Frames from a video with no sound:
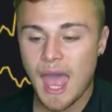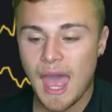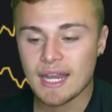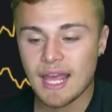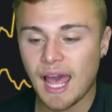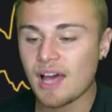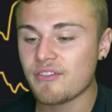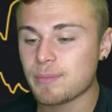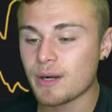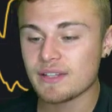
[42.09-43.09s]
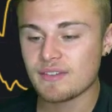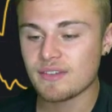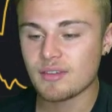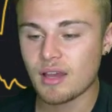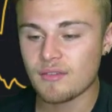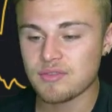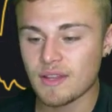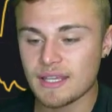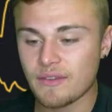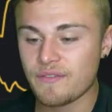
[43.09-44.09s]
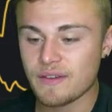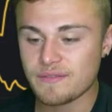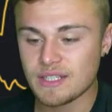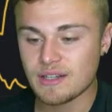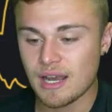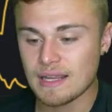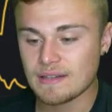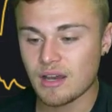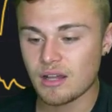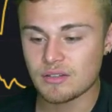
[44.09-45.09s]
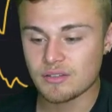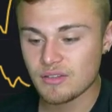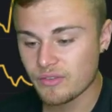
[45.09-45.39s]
and have prices of like $59.